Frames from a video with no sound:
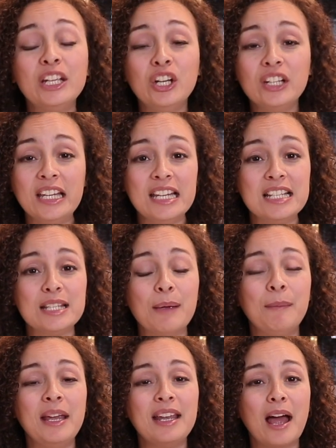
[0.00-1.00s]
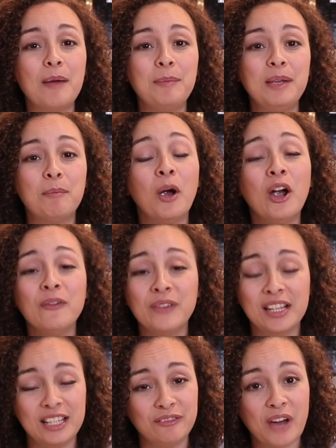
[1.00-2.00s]
cookies may not be
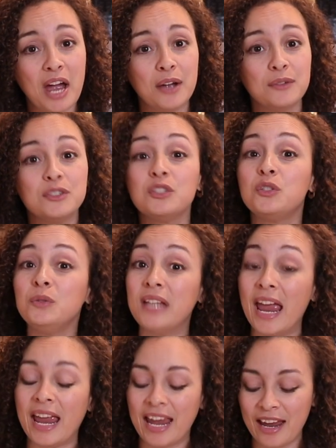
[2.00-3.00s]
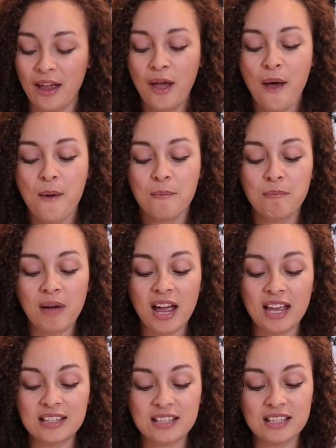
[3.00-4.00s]
perfectly round today,
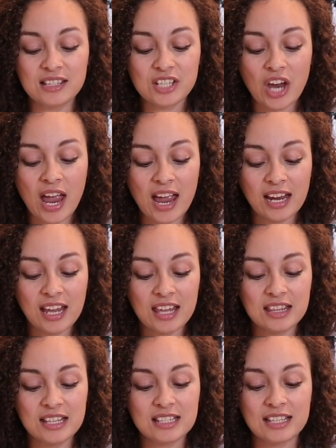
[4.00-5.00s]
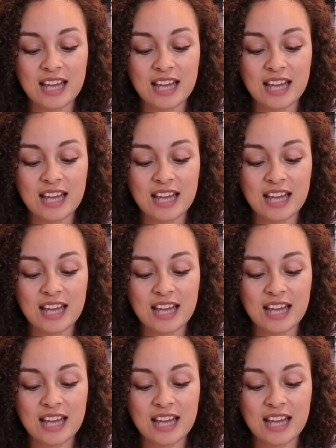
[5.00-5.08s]
but check this